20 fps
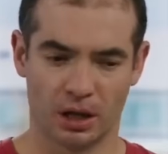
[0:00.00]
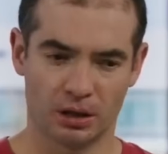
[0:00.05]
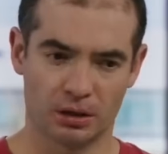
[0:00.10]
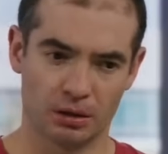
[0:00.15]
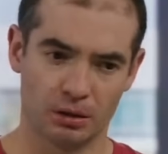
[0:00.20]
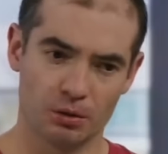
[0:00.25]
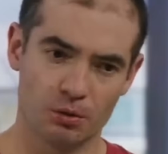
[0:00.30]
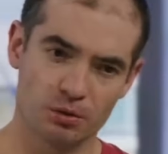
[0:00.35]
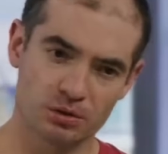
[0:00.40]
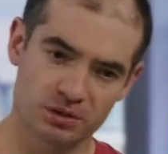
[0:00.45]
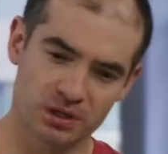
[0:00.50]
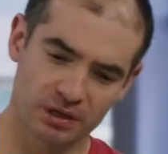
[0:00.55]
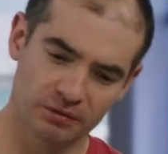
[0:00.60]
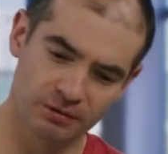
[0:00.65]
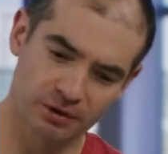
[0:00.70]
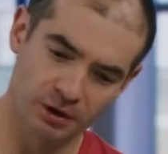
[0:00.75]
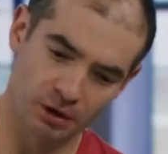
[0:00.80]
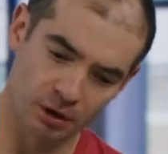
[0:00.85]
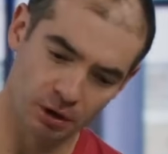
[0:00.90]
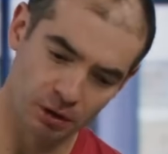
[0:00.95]
It looks
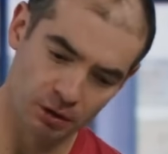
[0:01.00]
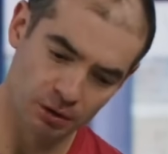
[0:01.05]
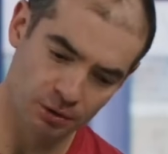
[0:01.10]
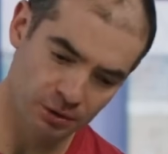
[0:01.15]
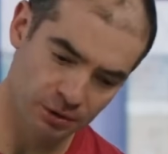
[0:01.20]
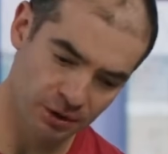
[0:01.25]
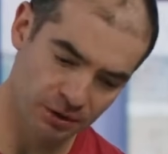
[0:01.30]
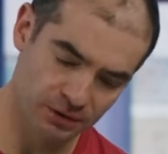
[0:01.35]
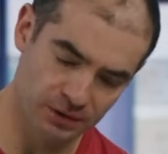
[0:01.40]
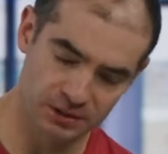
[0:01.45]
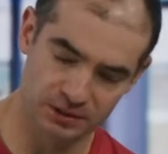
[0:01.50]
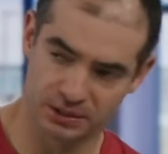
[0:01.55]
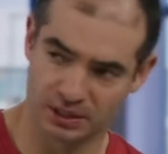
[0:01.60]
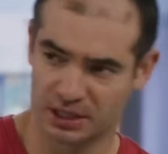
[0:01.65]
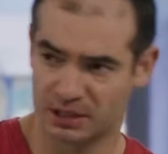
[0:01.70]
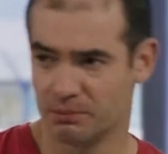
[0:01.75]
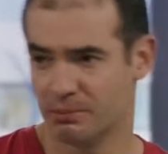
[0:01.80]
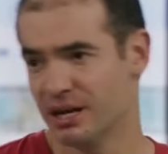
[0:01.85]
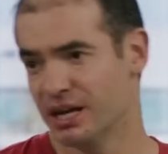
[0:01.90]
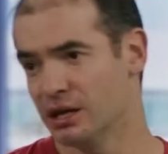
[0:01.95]
like we are learning this.
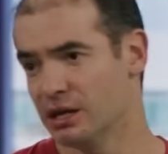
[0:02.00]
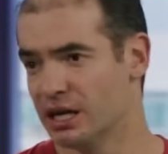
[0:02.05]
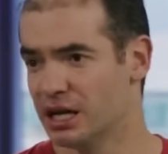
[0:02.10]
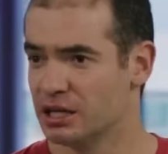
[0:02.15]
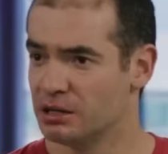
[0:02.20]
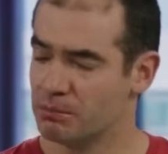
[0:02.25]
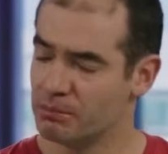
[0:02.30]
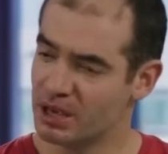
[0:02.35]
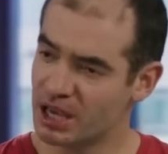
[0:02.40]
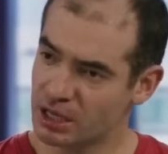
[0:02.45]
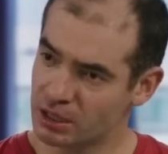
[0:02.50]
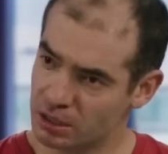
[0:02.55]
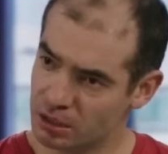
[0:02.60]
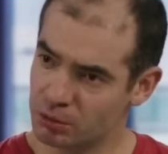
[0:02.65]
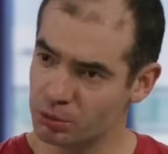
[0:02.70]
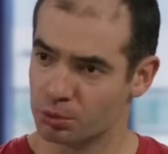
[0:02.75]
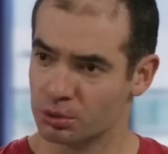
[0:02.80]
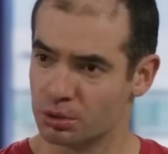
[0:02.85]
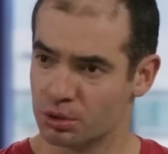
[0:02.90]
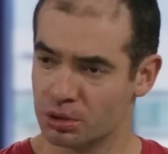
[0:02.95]
It may
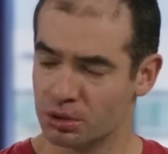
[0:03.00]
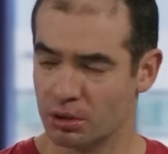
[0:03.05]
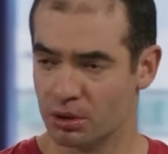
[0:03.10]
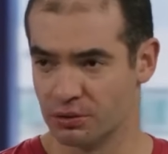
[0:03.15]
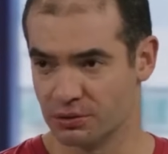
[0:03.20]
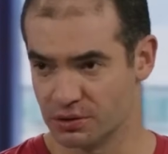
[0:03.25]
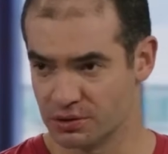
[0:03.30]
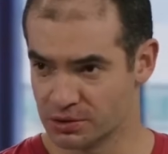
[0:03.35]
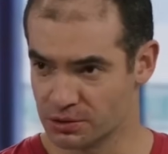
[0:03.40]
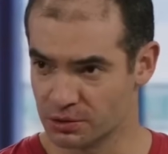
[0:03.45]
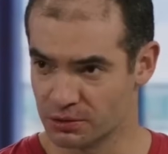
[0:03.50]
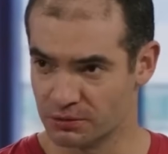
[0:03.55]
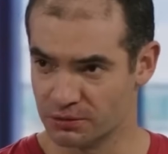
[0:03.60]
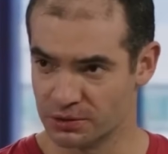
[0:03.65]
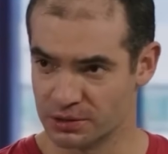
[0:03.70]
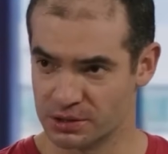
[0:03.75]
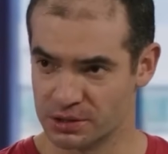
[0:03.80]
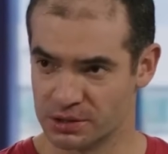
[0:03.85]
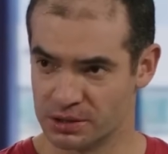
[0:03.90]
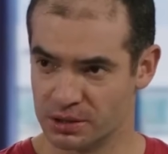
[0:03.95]
look on the
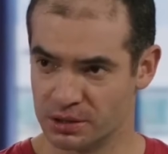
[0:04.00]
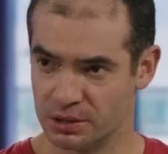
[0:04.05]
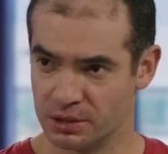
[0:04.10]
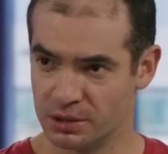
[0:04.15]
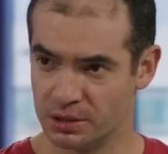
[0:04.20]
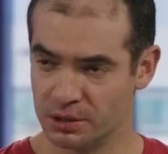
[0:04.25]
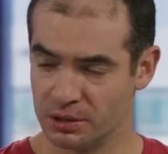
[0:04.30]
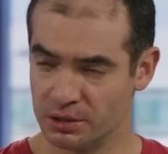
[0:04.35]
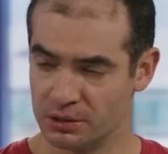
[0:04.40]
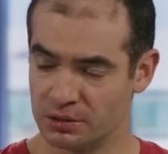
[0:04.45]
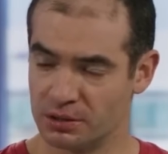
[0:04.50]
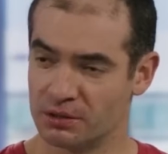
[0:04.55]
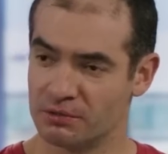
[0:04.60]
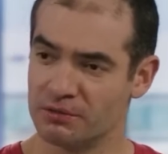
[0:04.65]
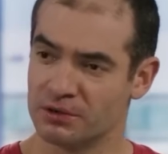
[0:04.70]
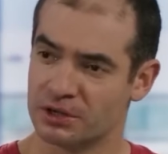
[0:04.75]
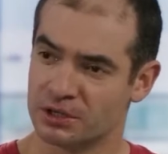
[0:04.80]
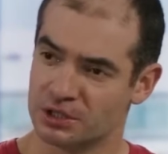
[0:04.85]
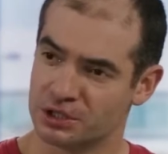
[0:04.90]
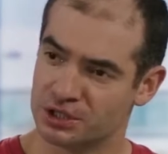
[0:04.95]
surface
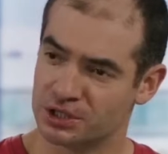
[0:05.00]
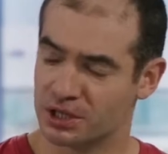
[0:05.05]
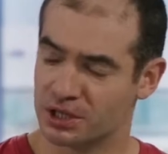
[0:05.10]
that we are